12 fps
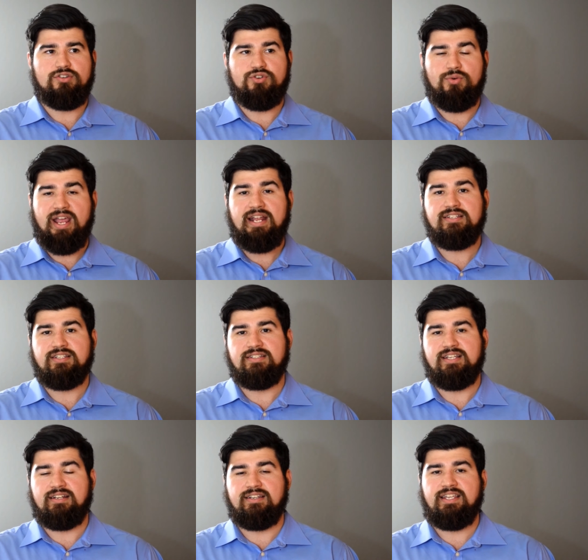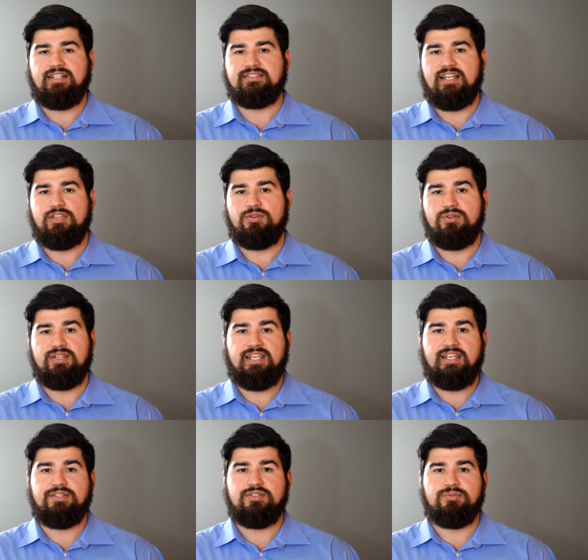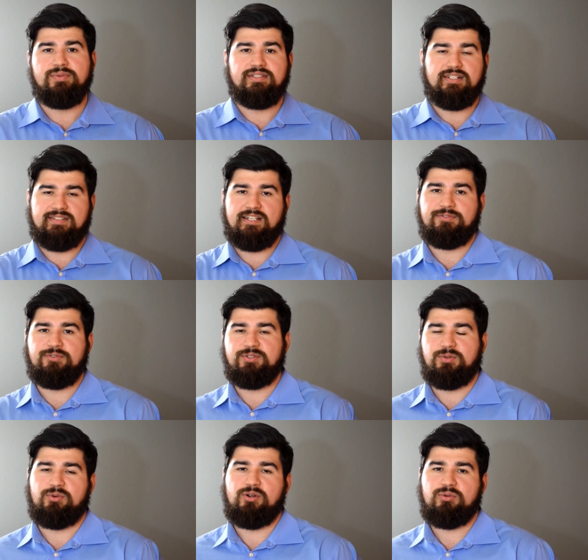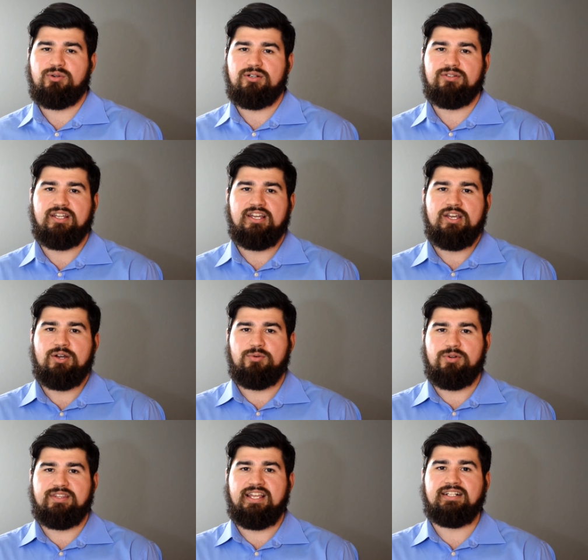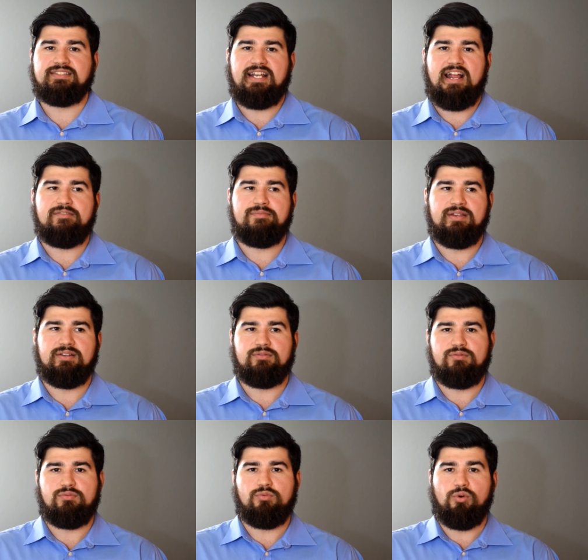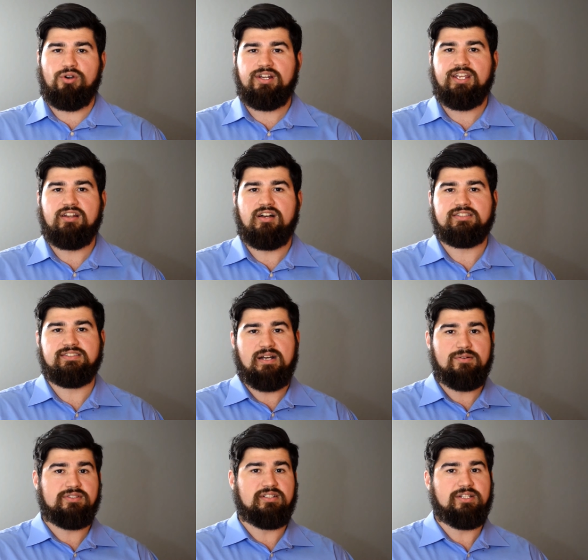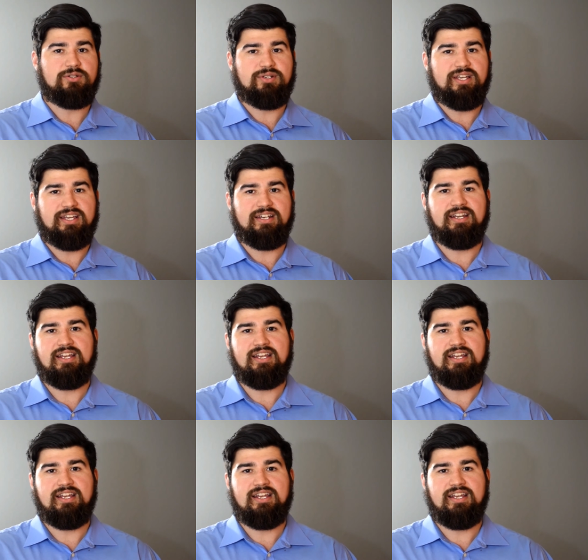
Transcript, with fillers: traits and techniques that you need to be successful in the real world were things that I've been working on since I was a little kid.